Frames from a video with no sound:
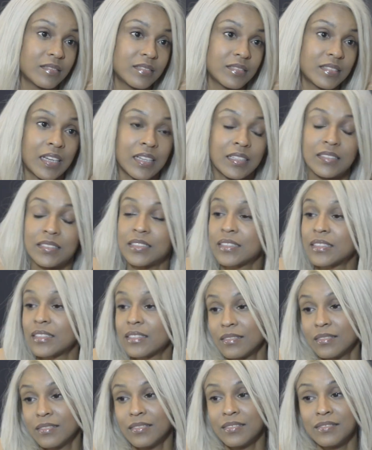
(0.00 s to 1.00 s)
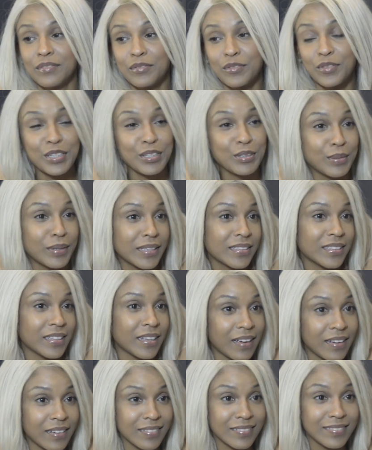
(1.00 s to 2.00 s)
That's, where do you get
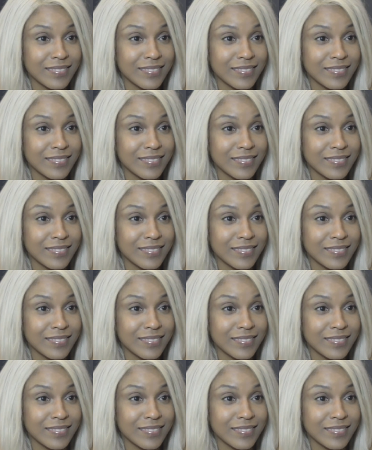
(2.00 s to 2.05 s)
that?